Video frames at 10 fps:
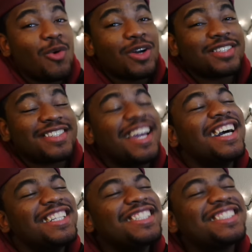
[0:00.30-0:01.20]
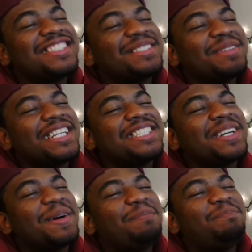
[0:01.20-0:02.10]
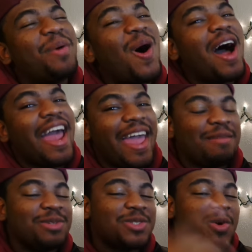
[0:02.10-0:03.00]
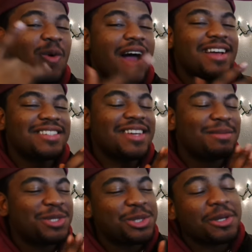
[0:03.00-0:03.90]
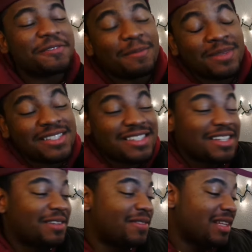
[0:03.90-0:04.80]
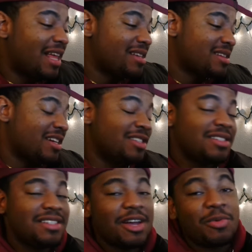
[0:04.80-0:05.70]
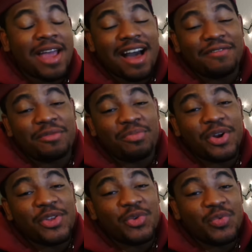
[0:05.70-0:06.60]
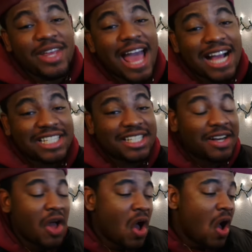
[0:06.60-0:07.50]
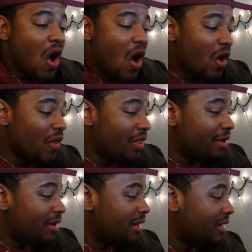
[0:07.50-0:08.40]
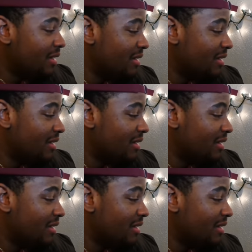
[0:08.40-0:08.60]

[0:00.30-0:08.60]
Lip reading: what's good, YouTube? It's your boy, Mr. YSGaming, straight from the state of Alaska, and today we have a brand new reaction on the